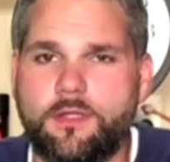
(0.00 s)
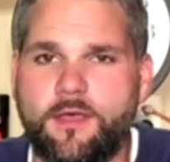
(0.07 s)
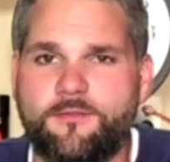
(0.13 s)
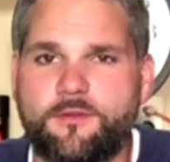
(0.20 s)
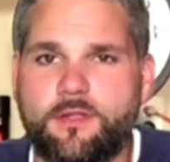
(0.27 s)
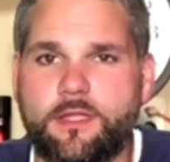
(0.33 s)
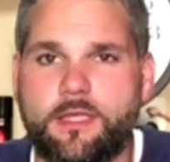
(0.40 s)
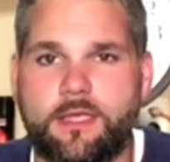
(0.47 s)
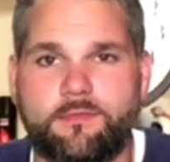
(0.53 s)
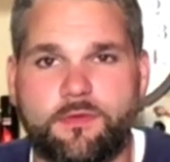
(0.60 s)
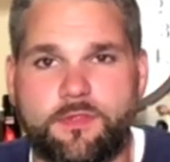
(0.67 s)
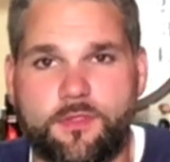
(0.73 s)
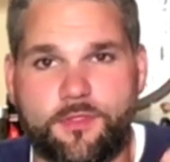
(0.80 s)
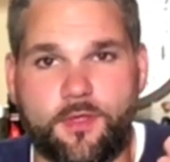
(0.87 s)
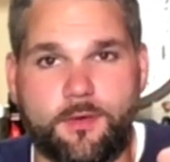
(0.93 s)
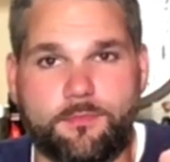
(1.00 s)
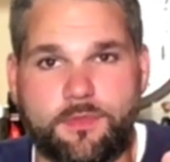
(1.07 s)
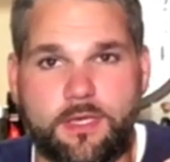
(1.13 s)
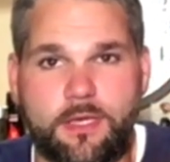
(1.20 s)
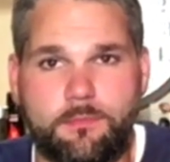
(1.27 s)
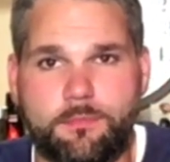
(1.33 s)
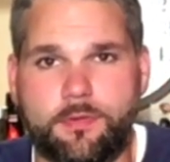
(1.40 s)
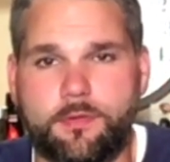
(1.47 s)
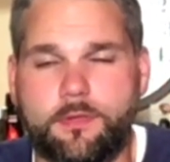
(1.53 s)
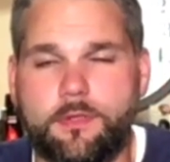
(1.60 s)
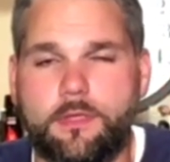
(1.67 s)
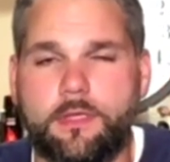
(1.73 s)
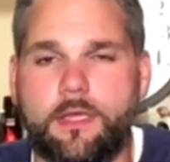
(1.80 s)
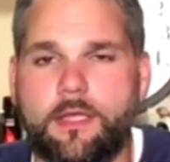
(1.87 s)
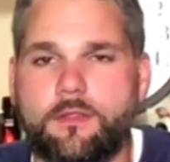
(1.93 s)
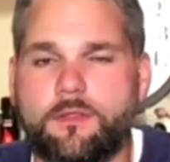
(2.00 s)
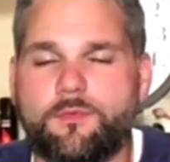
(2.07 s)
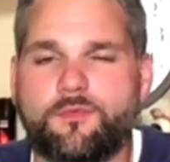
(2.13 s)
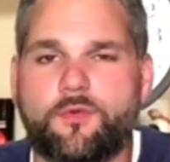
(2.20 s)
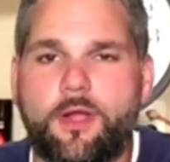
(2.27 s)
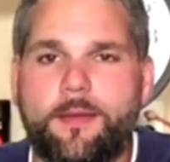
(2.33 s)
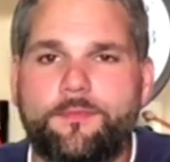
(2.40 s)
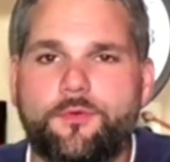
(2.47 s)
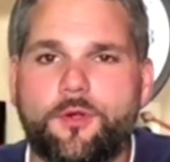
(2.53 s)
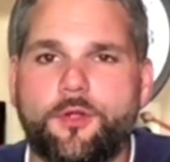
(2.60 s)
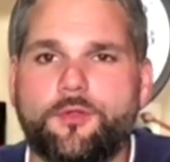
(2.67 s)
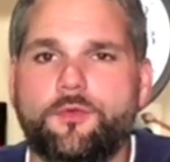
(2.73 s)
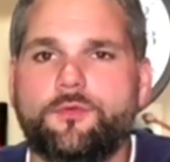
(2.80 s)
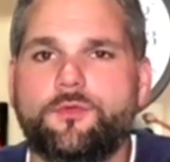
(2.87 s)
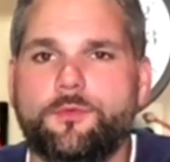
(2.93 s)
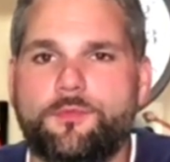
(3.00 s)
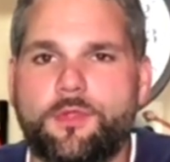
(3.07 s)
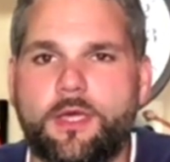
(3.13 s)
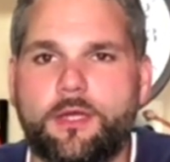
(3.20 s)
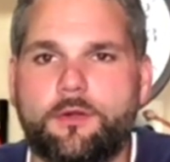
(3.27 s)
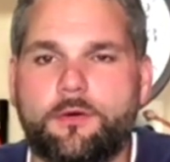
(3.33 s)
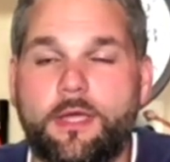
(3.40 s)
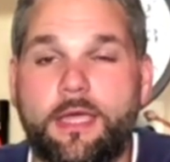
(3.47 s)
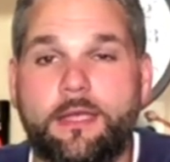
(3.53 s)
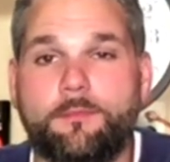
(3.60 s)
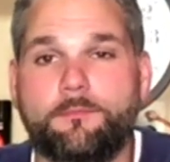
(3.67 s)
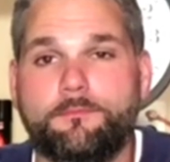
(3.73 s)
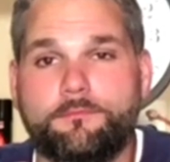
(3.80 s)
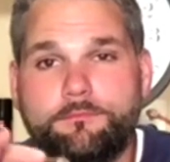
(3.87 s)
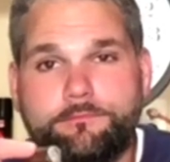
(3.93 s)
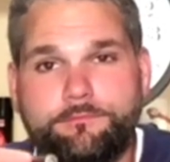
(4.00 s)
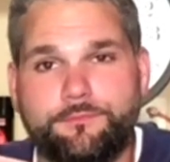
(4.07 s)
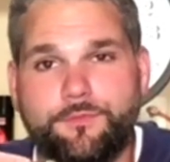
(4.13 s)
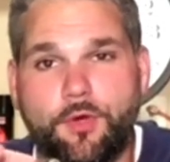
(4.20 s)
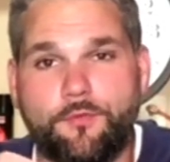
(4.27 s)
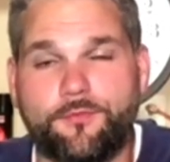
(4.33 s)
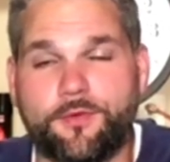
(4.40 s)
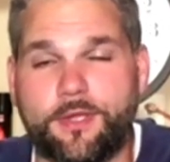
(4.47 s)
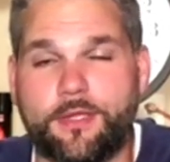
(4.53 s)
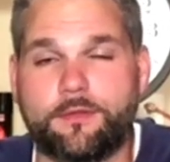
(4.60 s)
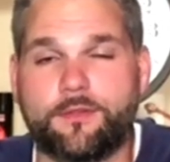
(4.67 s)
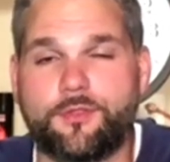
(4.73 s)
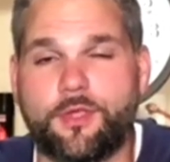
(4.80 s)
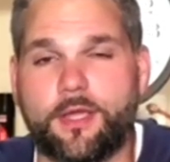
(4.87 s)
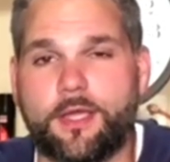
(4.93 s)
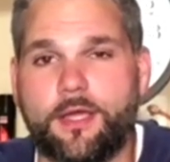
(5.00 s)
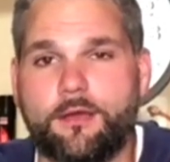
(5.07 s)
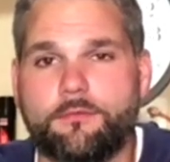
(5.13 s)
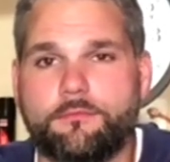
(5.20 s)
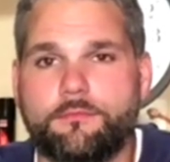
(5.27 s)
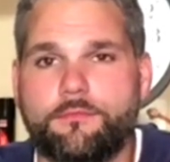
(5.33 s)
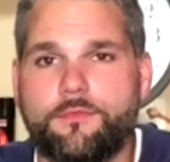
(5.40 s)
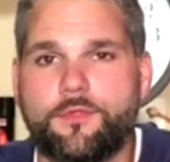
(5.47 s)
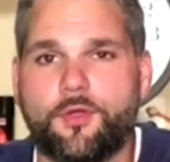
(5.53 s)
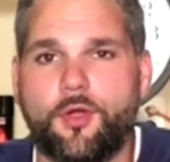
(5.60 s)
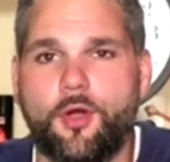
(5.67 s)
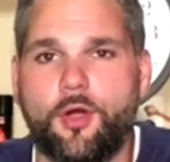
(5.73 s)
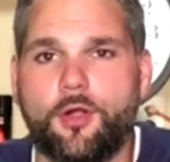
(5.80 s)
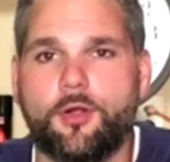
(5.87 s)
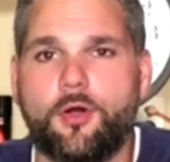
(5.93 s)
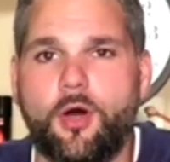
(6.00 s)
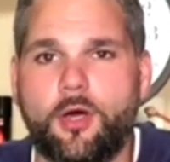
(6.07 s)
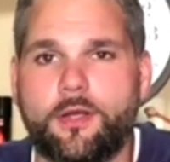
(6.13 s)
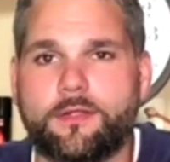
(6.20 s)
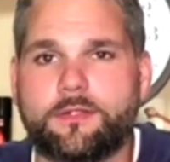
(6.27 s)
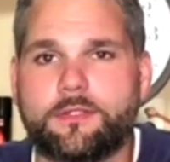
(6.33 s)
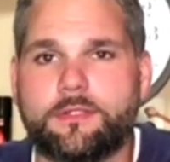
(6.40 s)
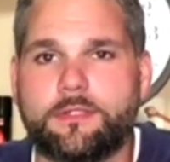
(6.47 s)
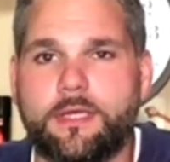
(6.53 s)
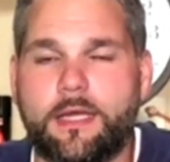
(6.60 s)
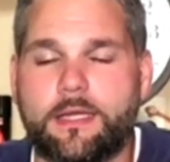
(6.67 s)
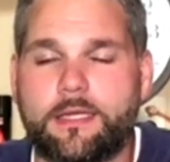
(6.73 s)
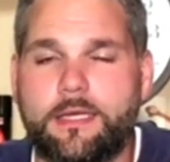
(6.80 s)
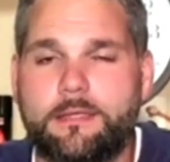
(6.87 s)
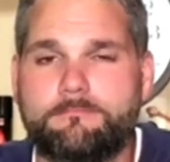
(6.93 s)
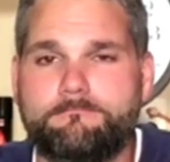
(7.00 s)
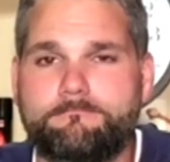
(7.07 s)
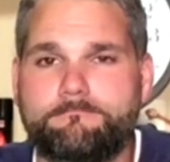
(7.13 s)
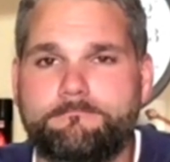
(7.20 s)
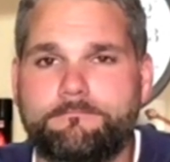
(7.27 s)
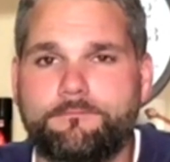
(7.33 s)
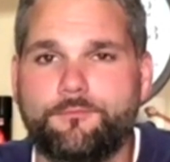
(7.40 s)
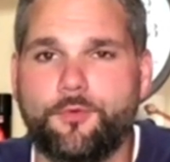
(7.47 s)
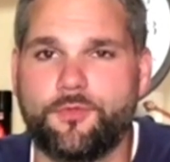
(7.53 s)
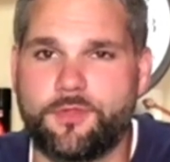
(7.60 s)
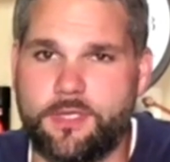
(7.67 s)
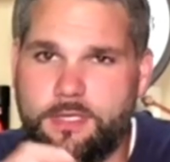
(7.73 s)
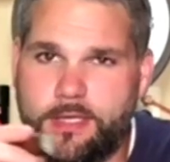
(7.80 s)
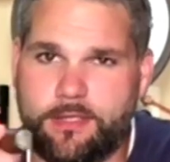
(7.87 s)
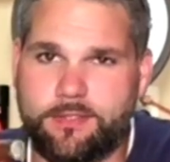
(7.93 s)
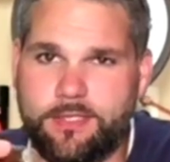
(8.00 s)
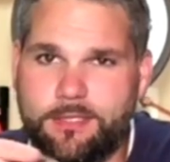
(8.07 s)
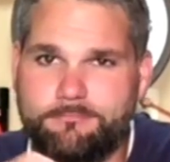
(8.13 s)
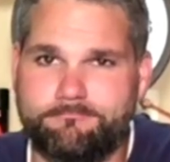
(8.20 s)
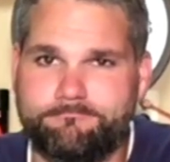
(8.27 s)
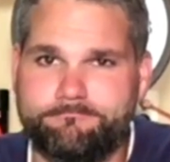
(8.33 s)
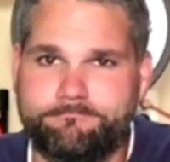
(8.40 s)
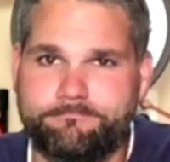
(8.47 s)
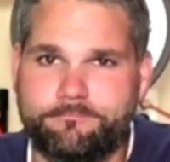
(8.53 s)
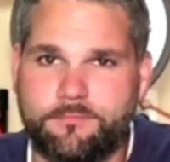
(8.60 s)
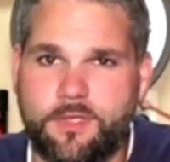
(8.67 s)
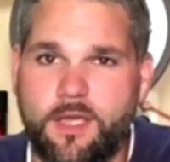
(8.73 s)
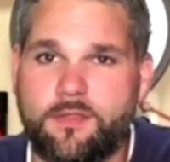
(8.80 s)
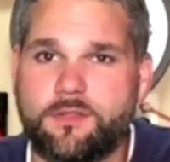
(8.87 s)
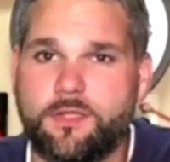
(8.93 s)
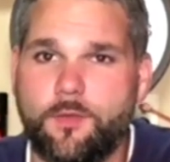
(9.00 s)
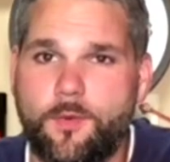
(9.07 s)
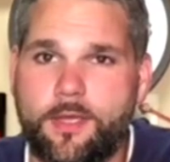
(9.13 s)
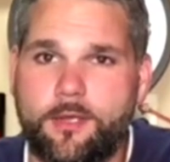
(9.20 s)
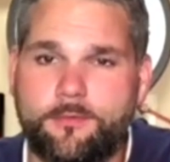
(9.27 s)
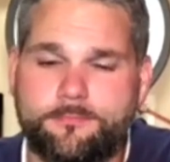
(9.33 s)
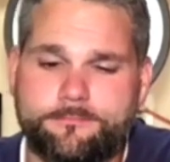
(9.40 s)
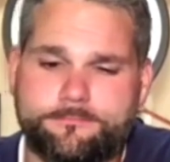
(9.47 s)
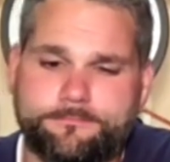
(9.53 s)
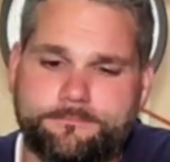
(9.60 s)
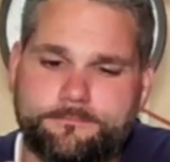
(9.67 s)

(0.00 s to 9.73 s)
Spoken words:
Definitely give us a thumbs up and subscribe to our YouTube channel. And don't forget to check out cigaraudit.com. We'll see you next time. Hasta luego.